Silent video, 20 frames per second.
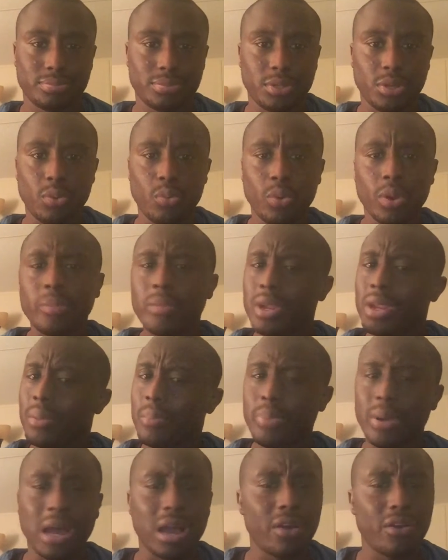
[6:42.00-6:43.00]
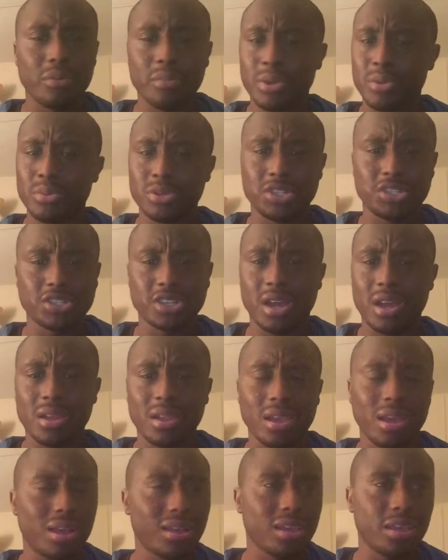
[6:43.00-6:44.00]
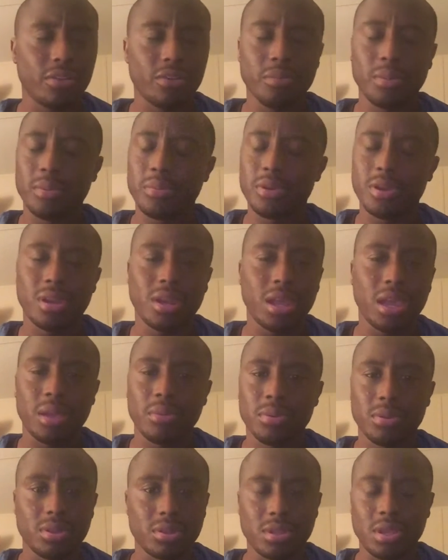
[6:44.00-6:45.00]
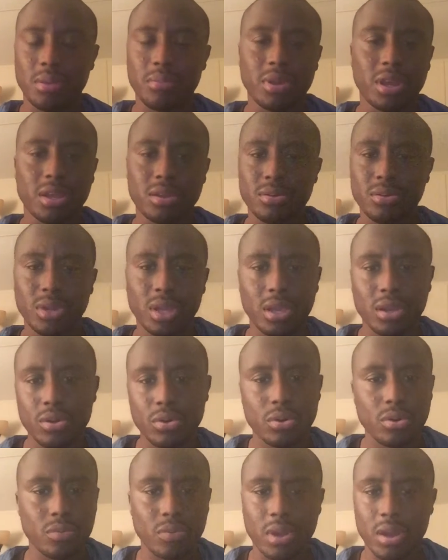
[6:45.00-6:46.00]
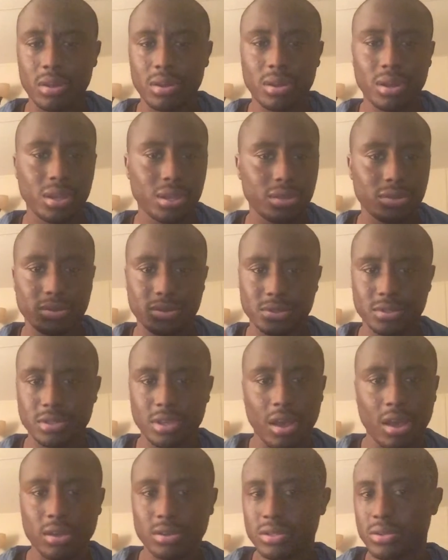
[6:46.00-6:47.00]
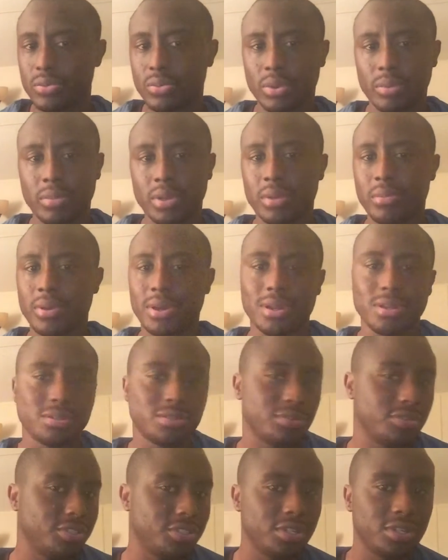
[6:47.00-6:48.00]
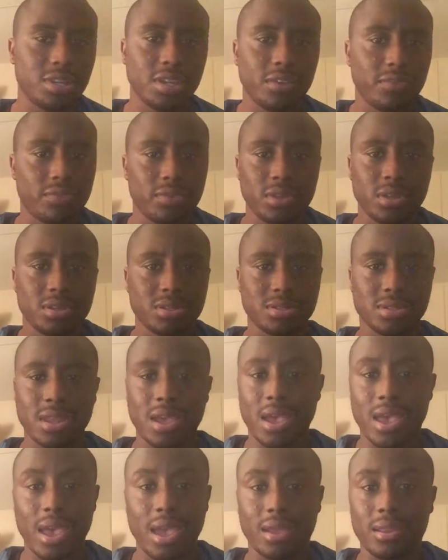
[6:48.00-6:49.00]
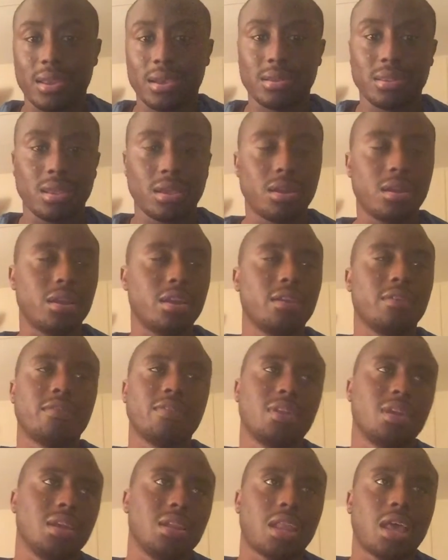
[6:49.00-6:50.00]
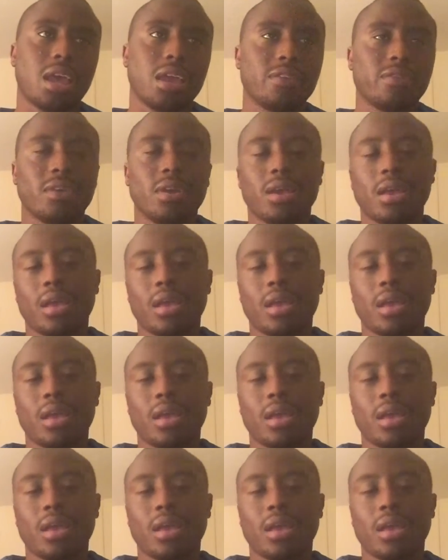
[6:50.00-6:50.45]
the women empowerment with Shawnee. I can't remember the name of the thing, but I know they go around and they talk to women about it. So she definitely does not act like that in her everyday life.